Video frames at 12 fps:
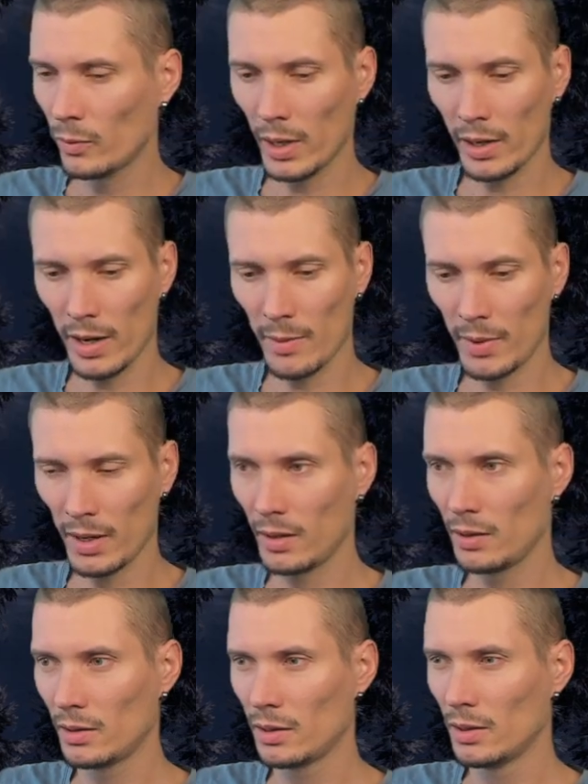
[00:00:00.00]
where are
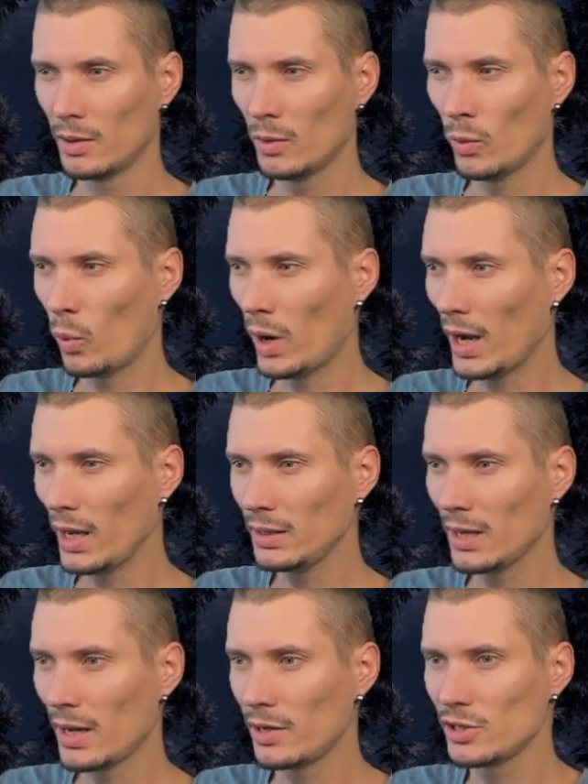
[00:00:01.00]
my, why
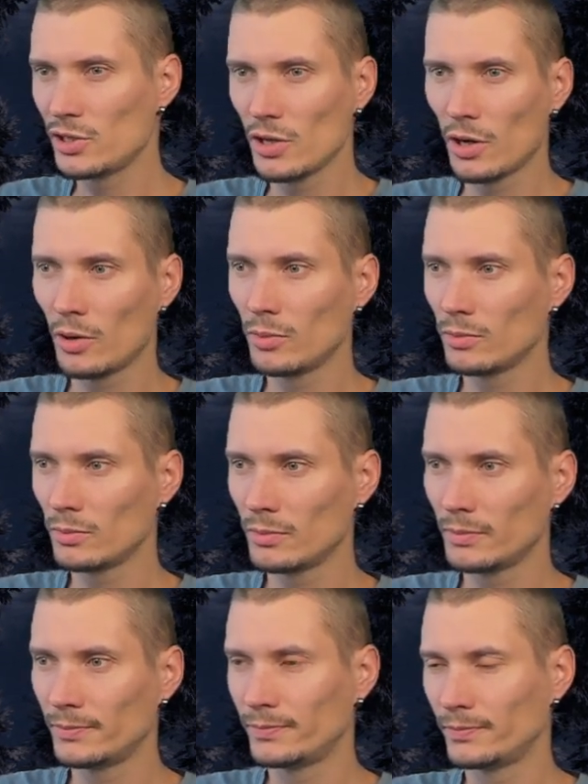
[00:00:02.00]
there is no
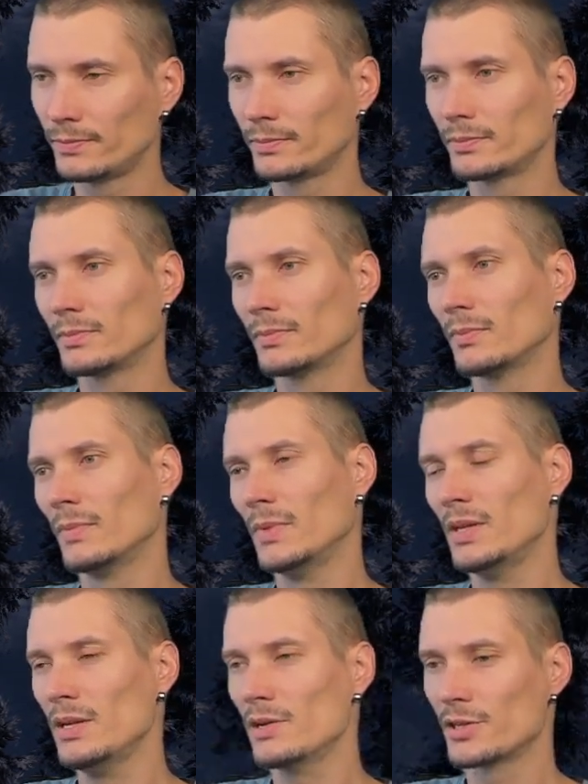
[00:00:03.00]

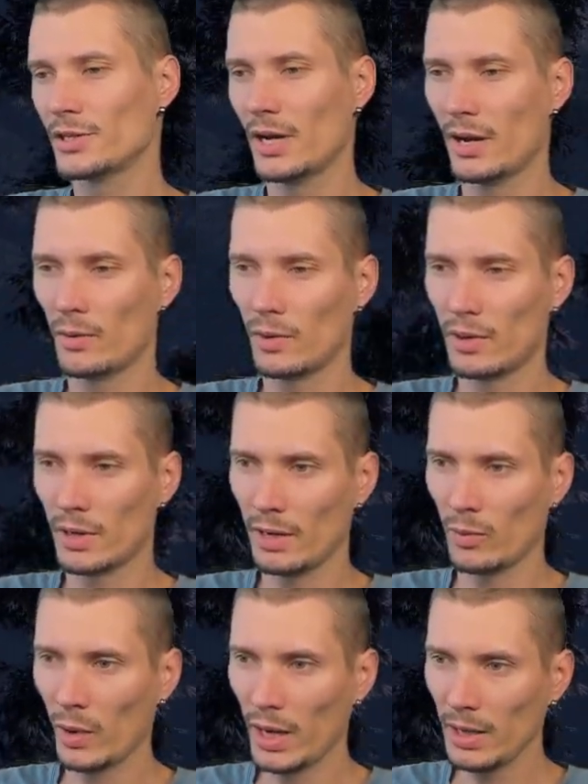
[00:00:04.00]
deers are
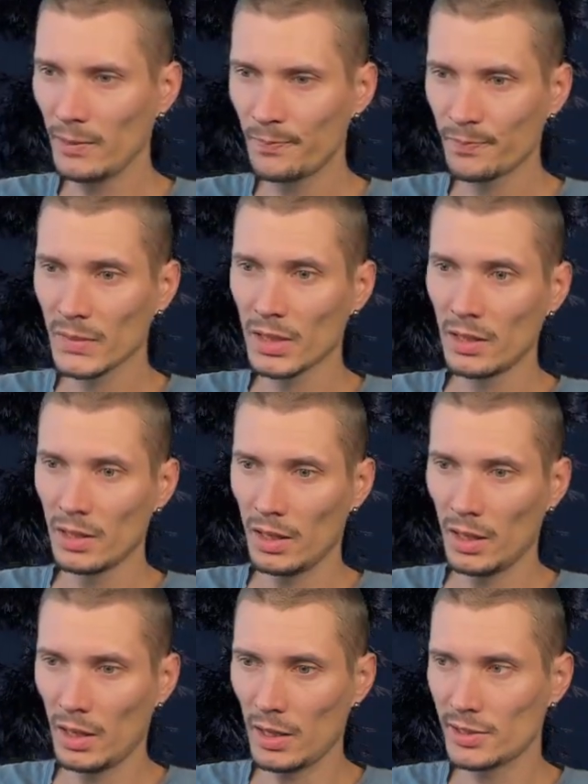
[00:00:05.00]
run away?
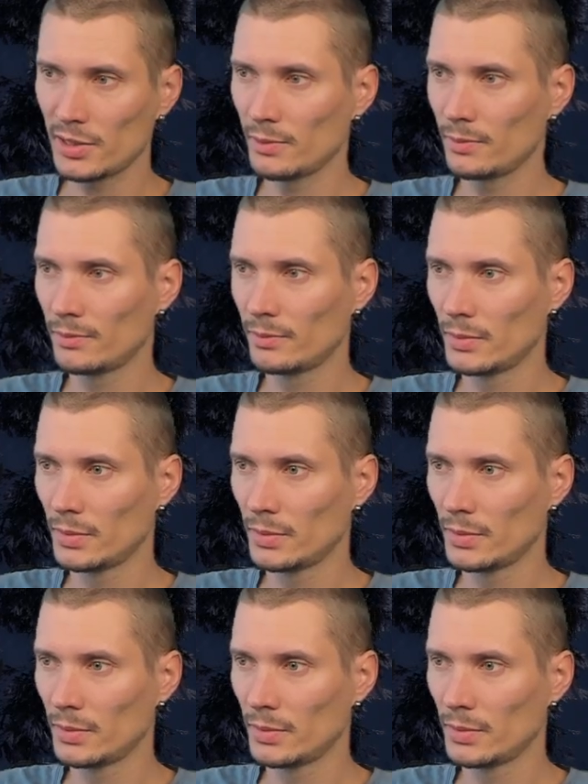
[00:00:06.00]
Awesome.